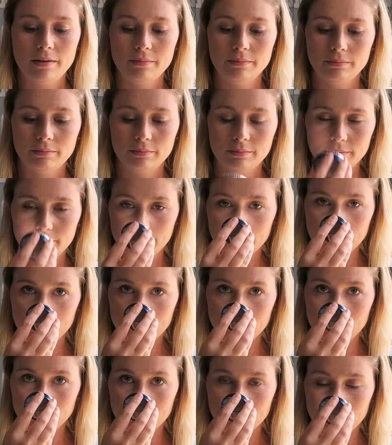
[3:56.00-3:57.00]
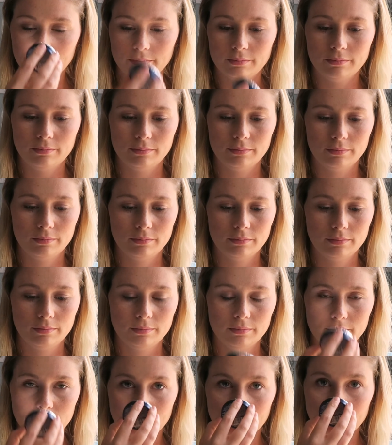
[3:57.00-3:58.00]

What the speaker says: No one is speaking in this clip.